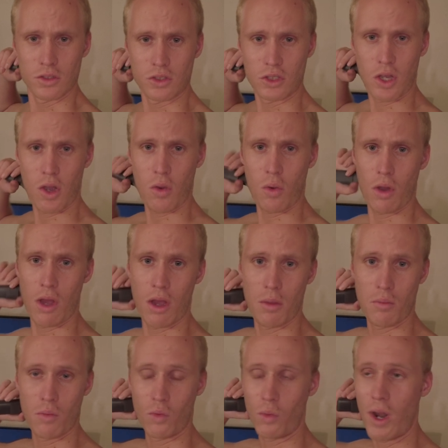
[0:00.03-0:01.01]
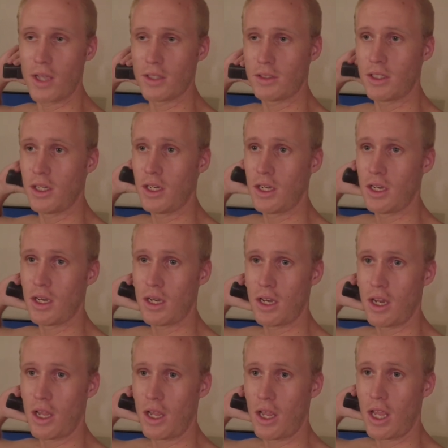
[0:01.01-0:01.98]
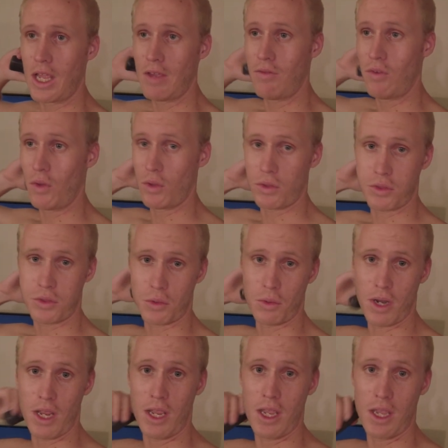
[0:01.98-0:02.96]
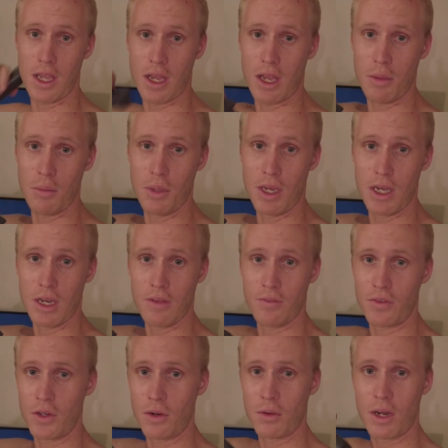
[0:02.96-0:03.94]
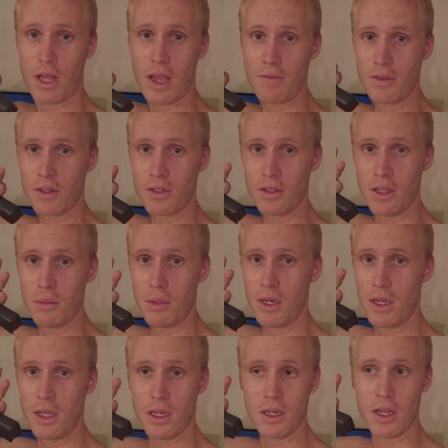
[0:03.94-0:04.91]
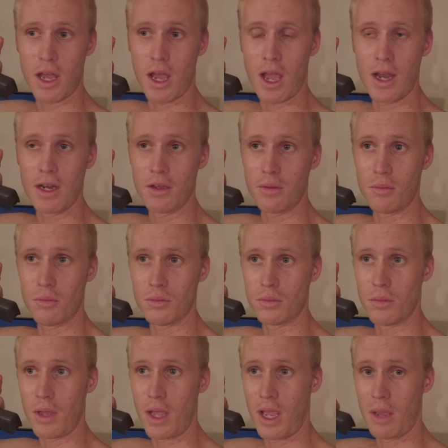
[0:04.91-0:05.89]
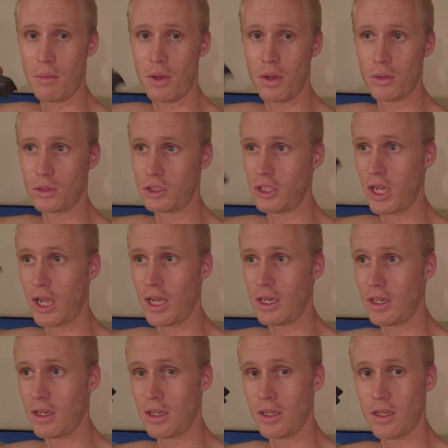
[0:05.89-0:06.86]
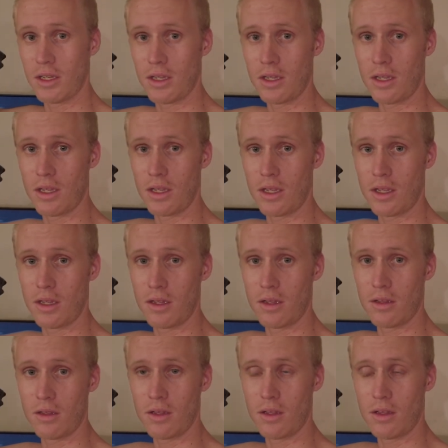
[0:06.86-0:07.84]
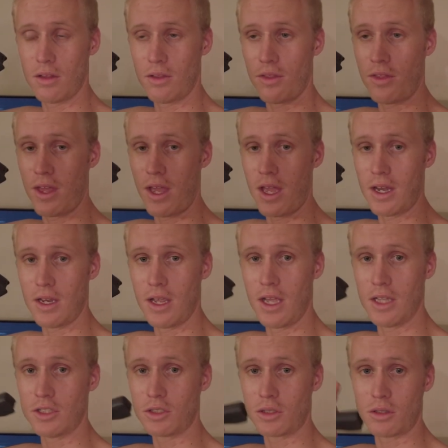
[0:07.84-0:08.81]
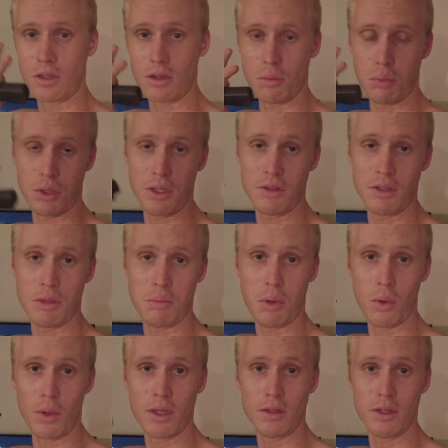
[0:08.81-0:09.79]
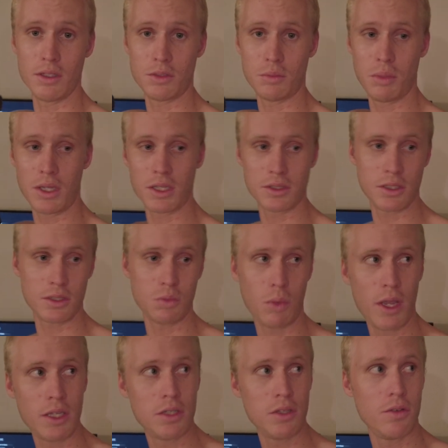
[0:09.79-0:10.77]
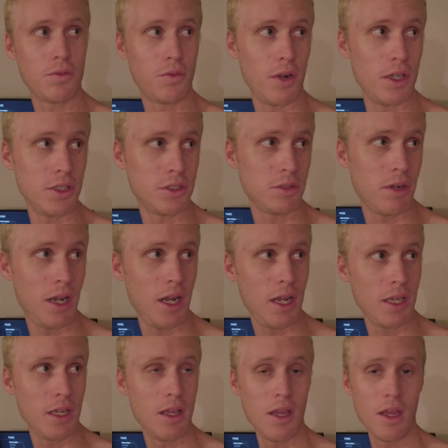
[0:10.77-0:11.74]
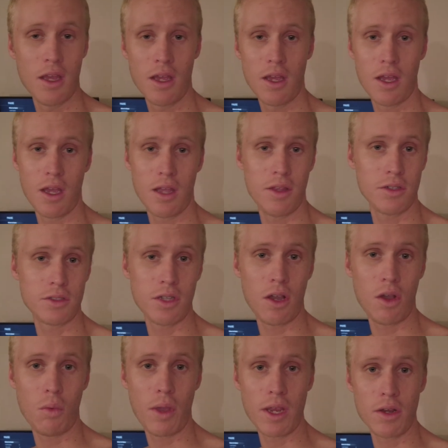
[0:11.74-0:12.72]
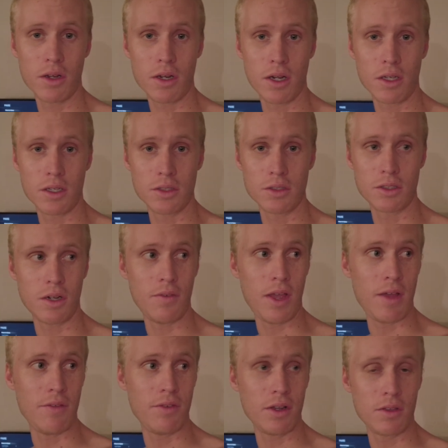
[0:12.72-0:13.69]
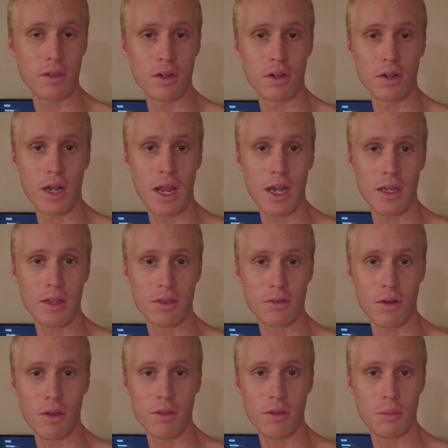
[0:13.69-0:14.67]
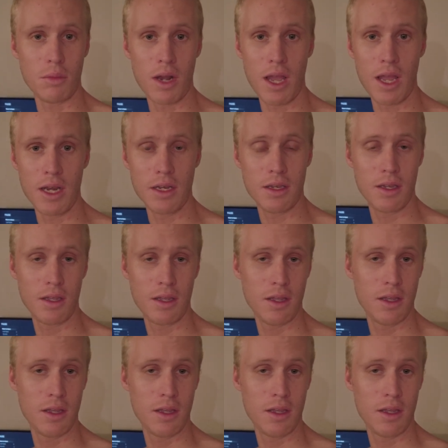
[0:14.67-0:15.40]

So, Resident Evil 3, I mean, if you don't have unlimited item ammo shit, then it's completely pointless because it's way too frustrating. And there's no way you're gonna conserve every grenade and throw them right.